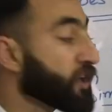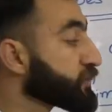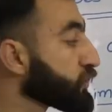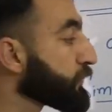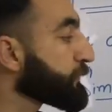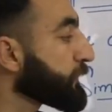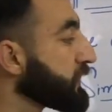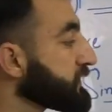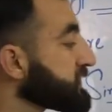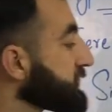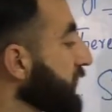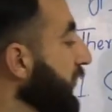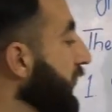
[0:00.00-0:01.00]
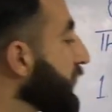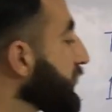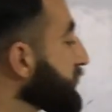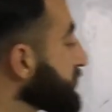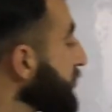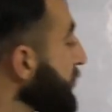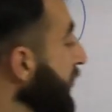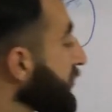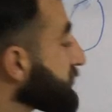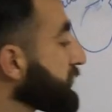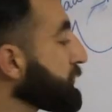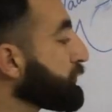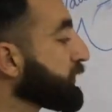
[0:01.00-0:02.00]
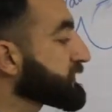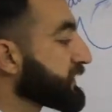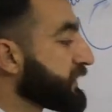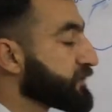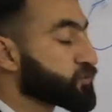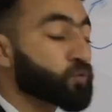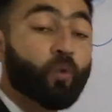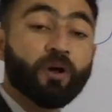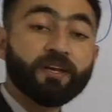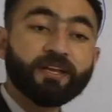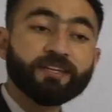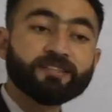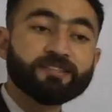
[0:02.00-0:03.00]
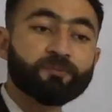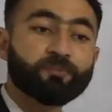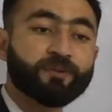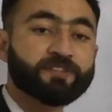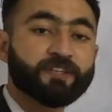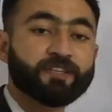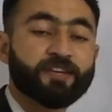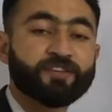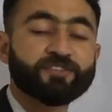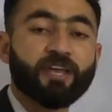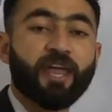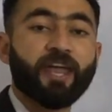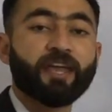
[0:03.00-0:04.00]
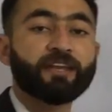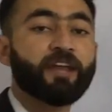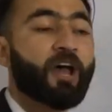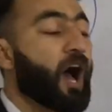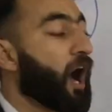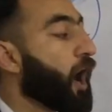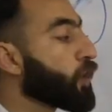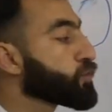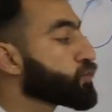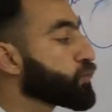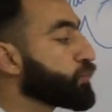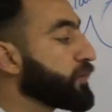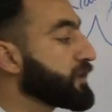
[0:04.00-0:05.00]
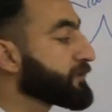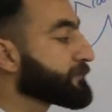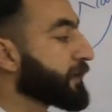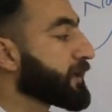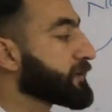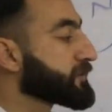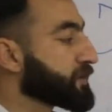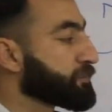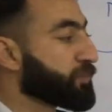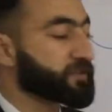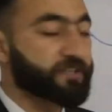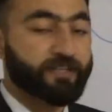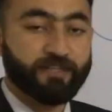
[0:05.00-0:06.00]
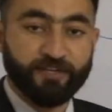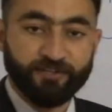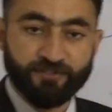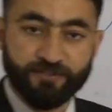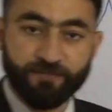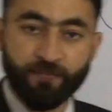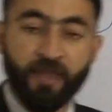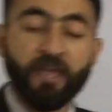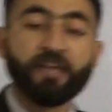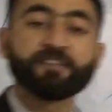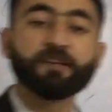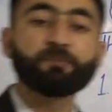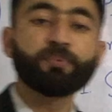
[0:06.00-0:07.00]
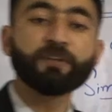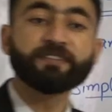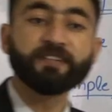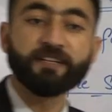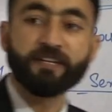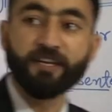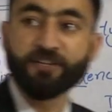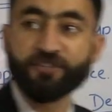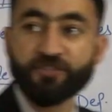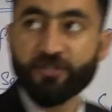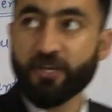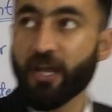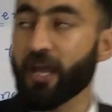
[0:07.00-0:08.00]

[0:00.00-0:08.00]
So the first is simple sentence. What is simple sentence and how do we define simple sentence? Simple sentence